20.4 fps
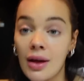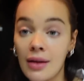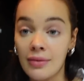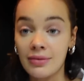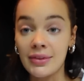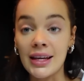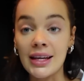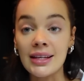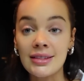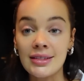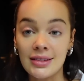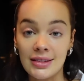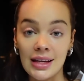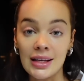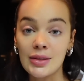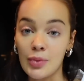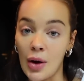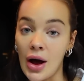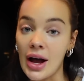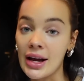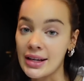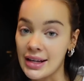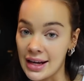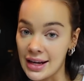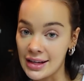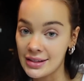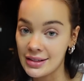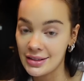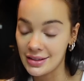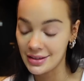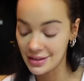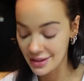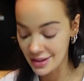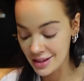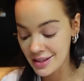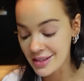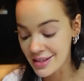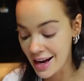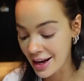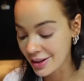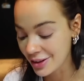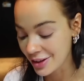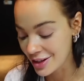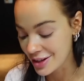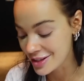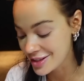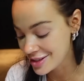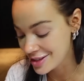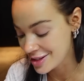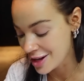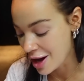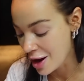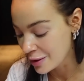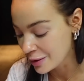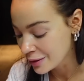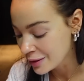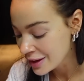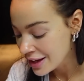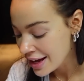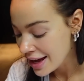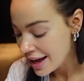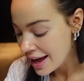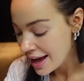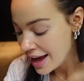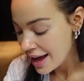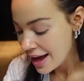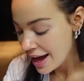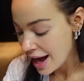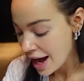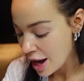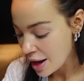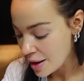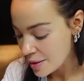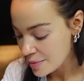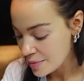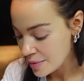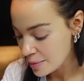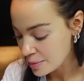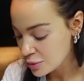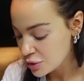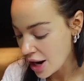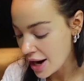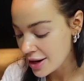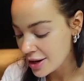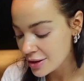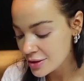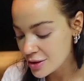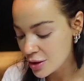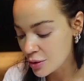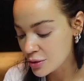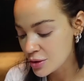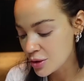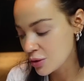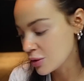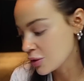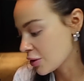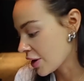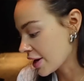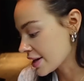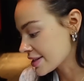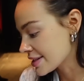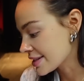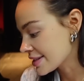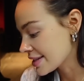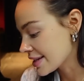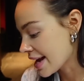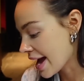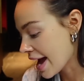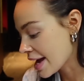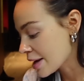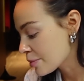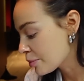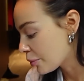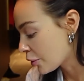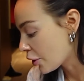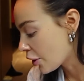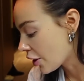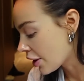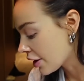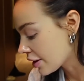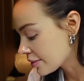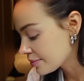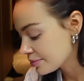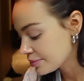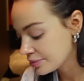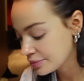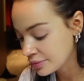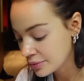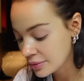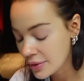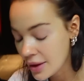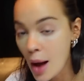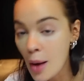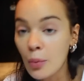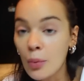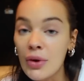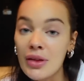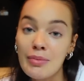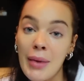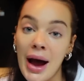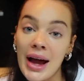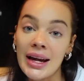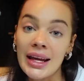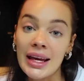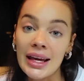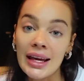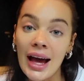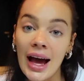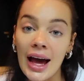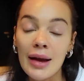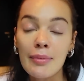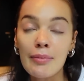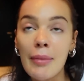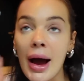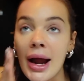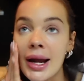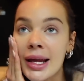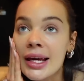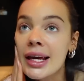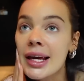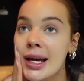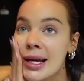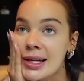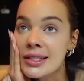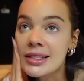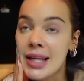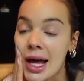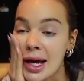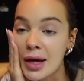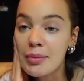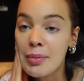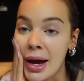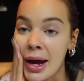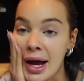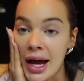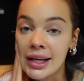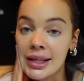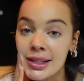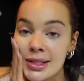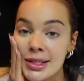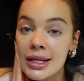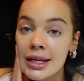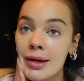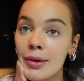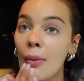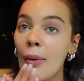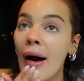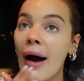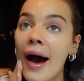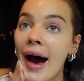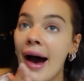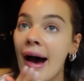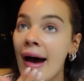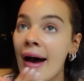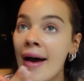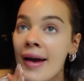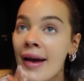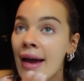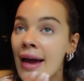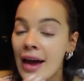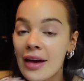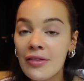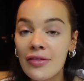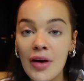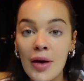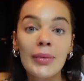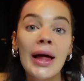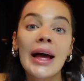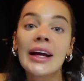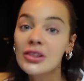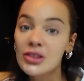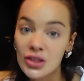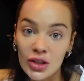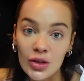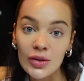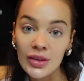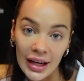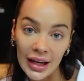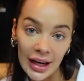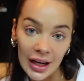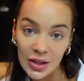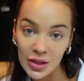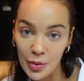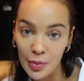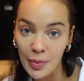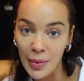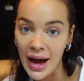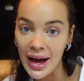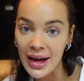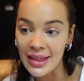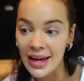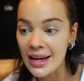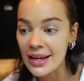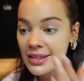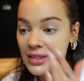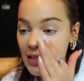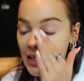This is what I did, this necklace. So I'm trying not to go too crazy today, but I'm with Manny, and Manny is like my auntie, where if I'm like, do you think I should buy this?